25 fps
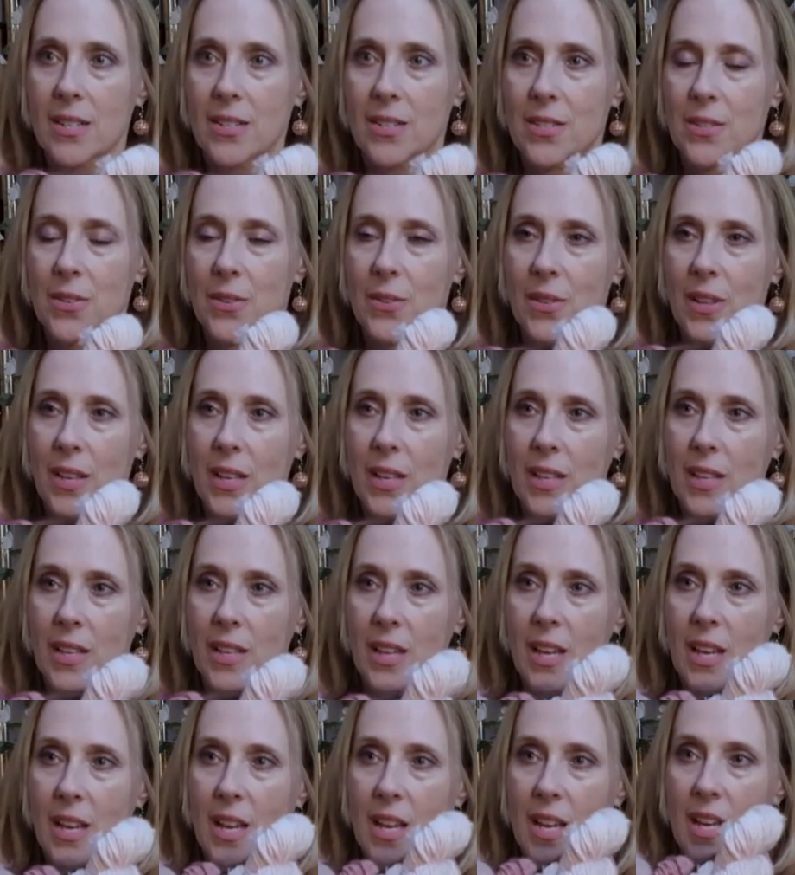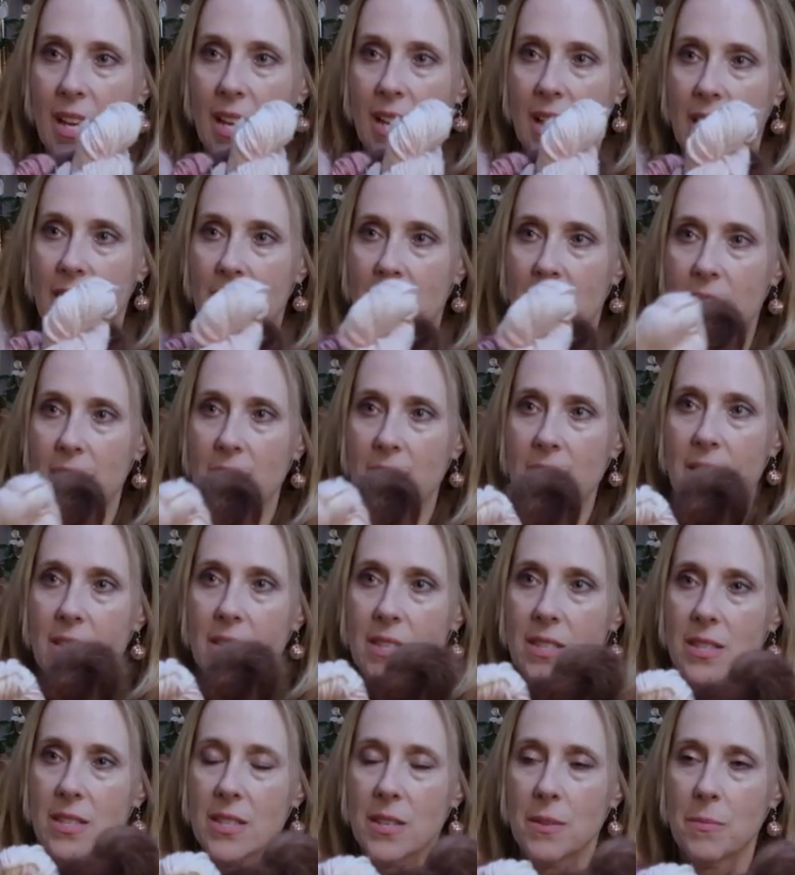So like
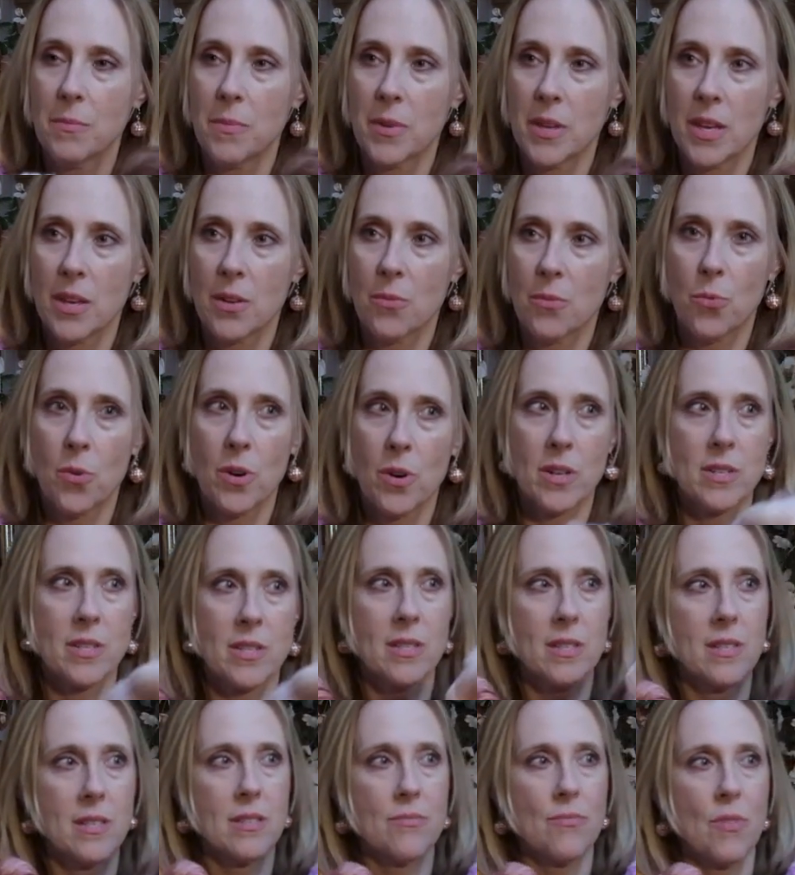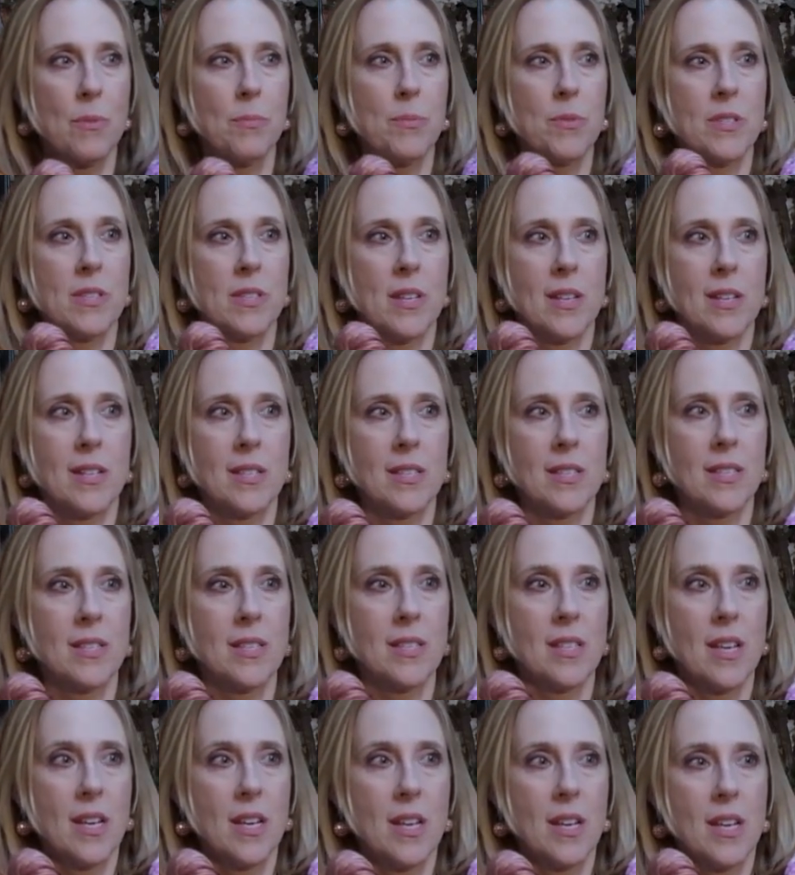this to me, whereas this
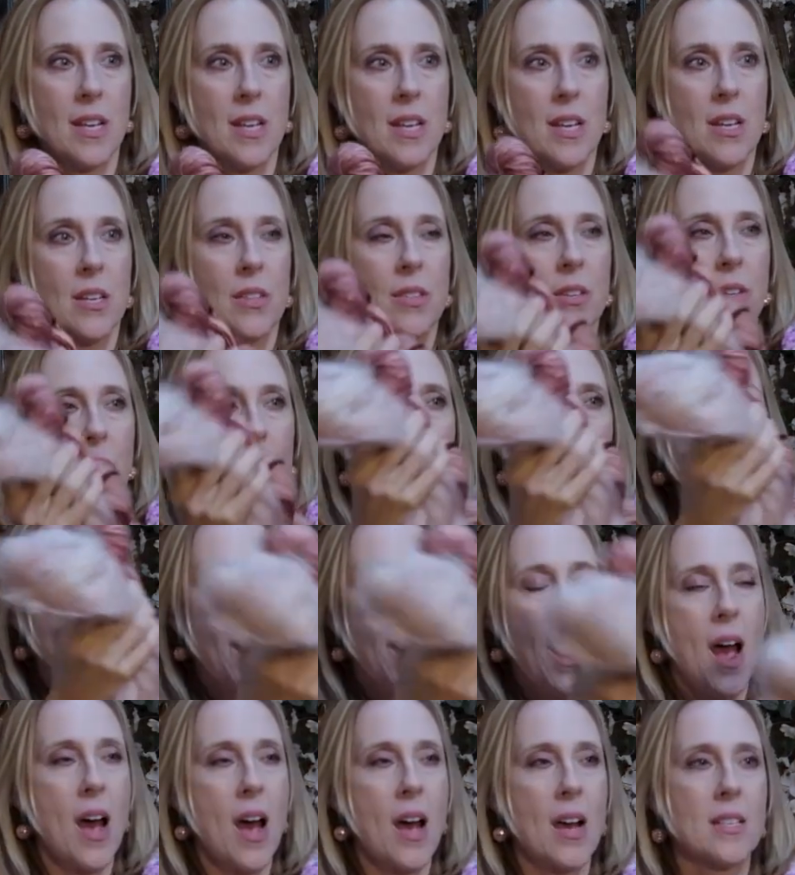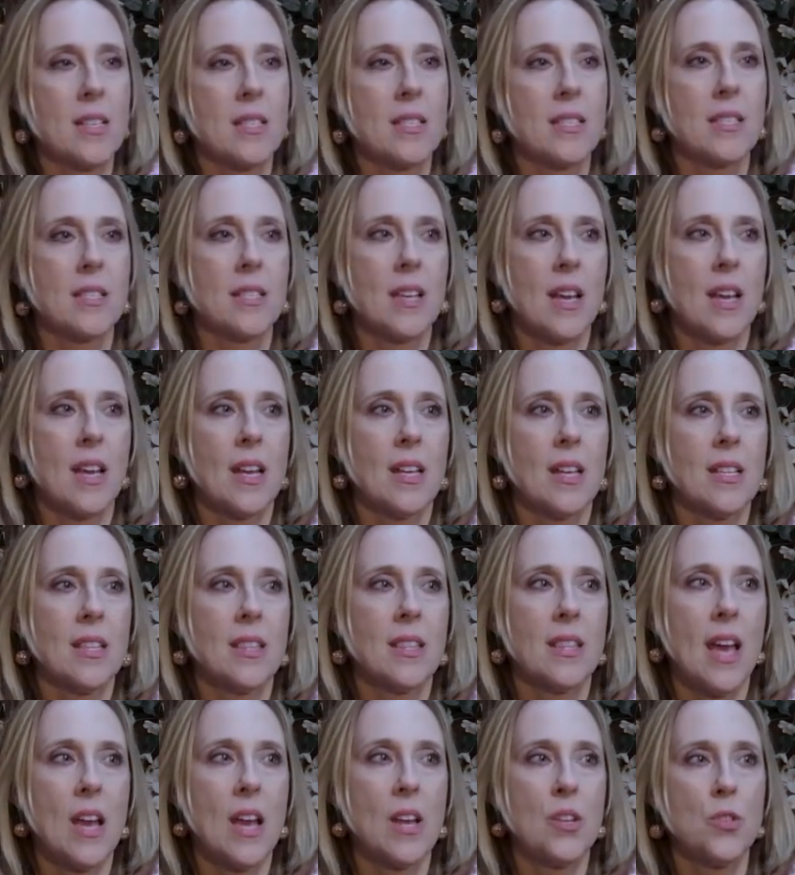represents the grass
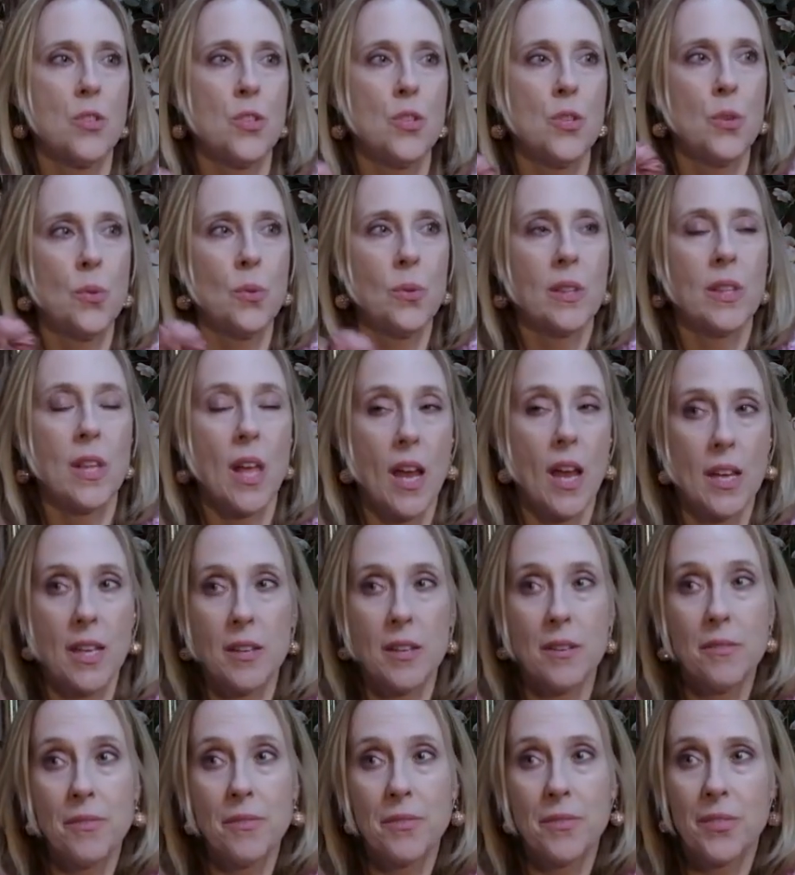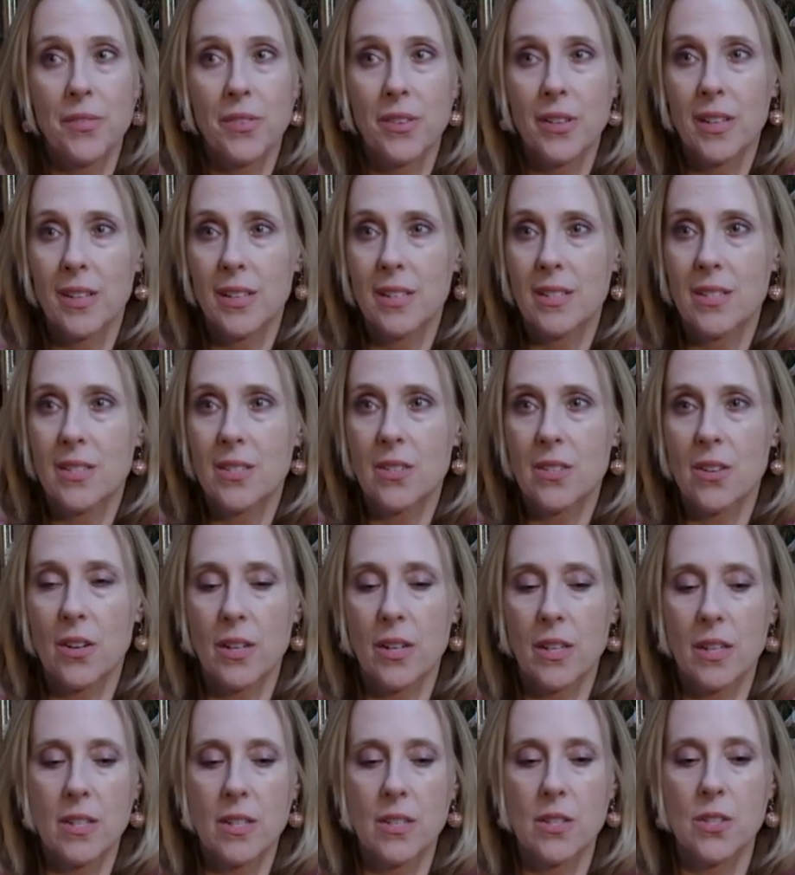and that new life
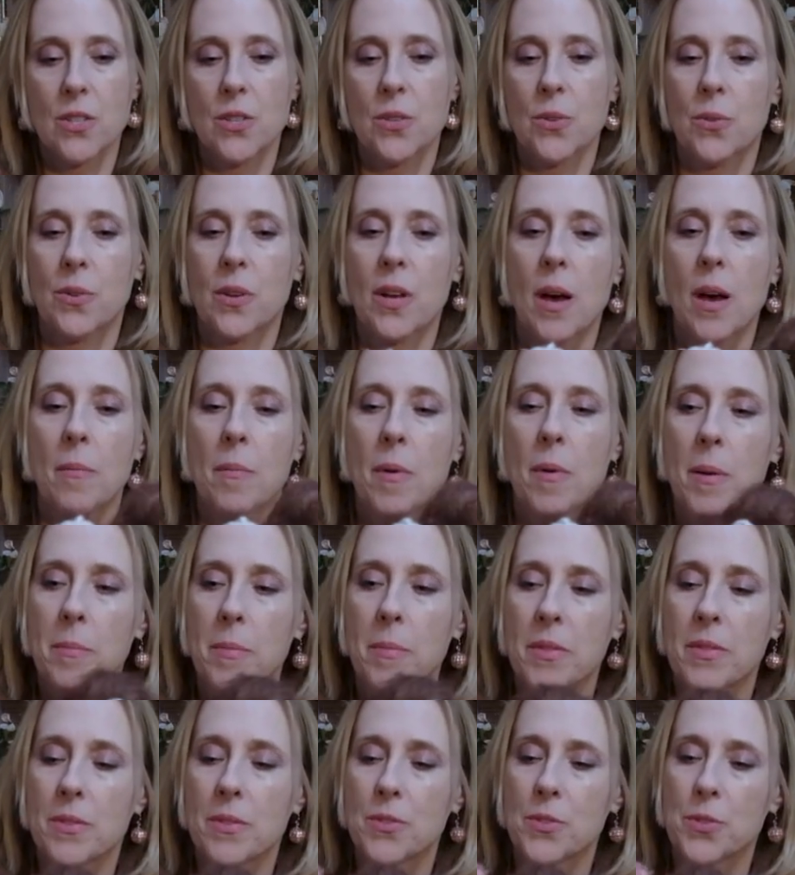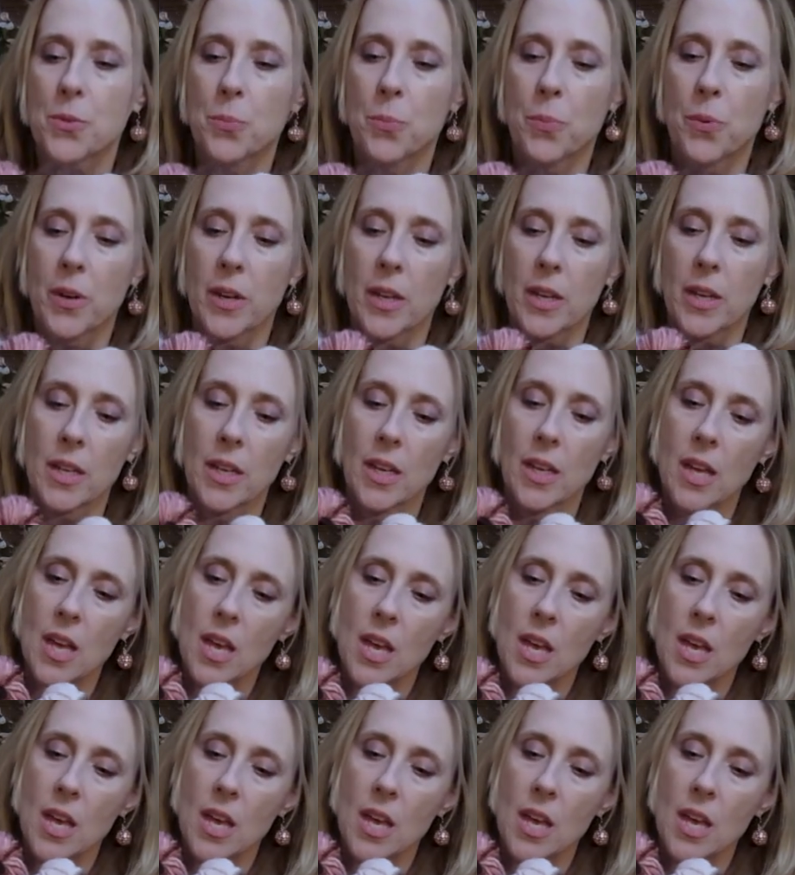starting to come up in the spring,